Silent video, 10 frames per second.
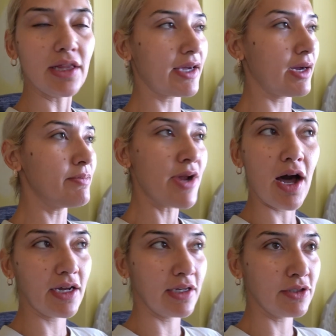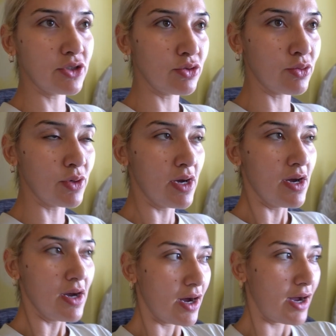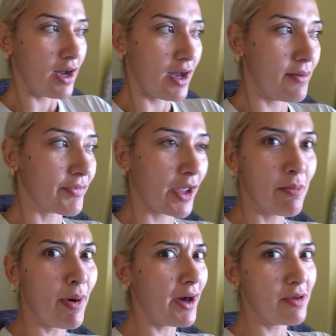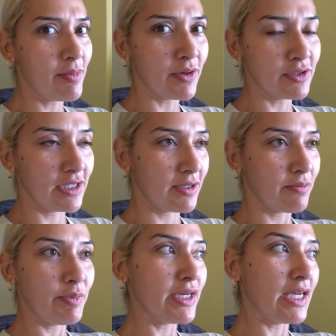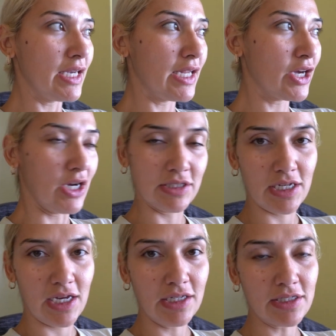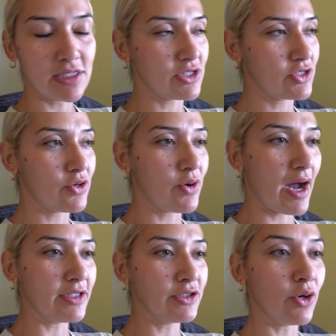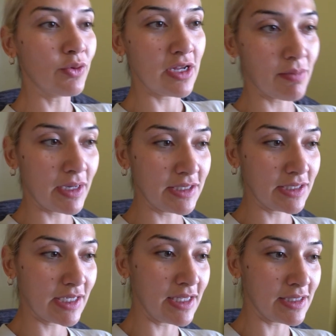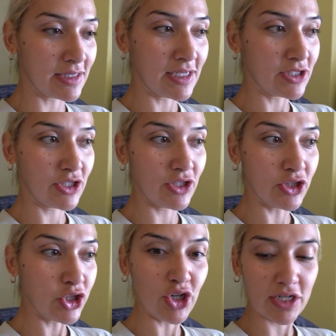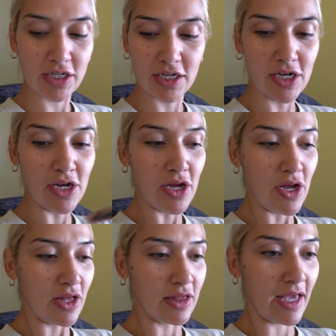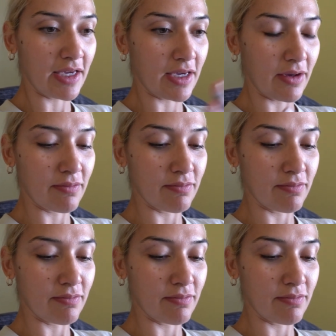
Like I'm not gonna do um, a bodybuilding bikini contest, so I don't need my skin to look like